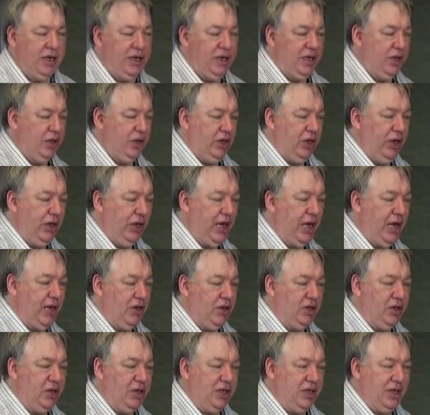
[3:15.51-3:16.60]
So you can
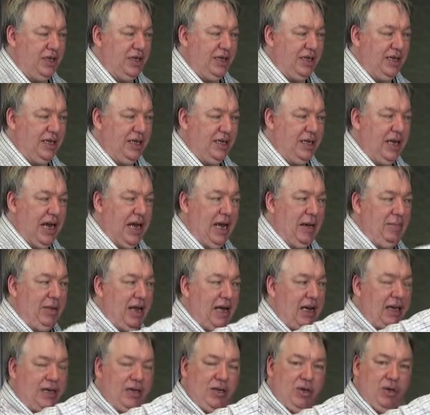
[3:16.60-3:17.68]
just as easily tape
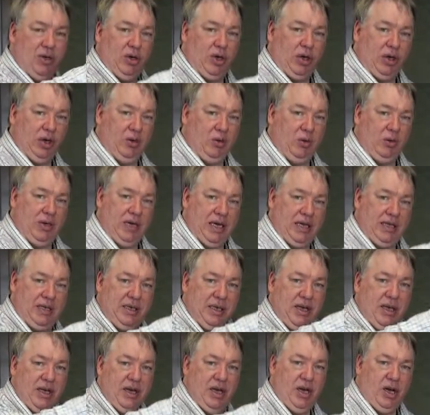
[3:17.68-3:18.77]
that or glue that
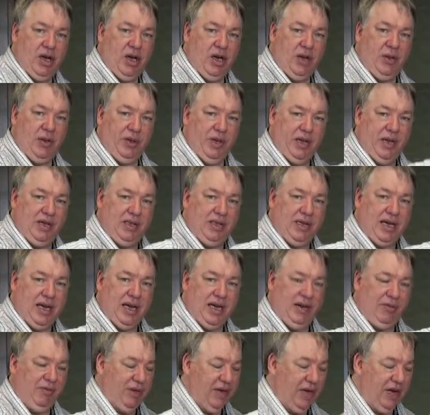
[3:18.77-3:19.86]
on the inside
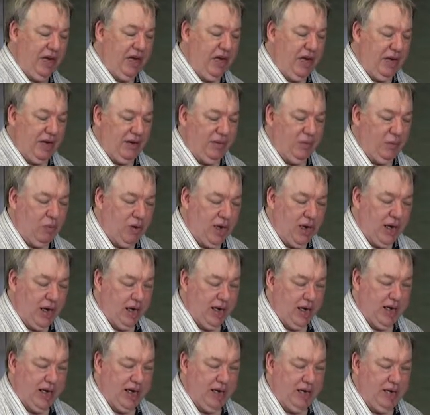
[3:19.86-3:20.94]
of there and have a wire
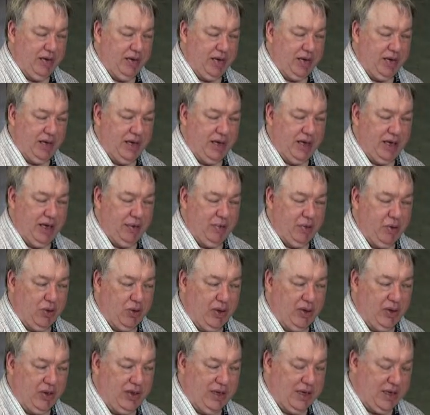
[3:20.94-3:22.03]
going down to your circuit board
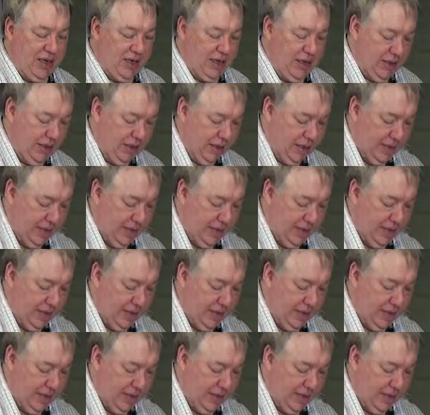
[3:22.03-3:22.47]
inside.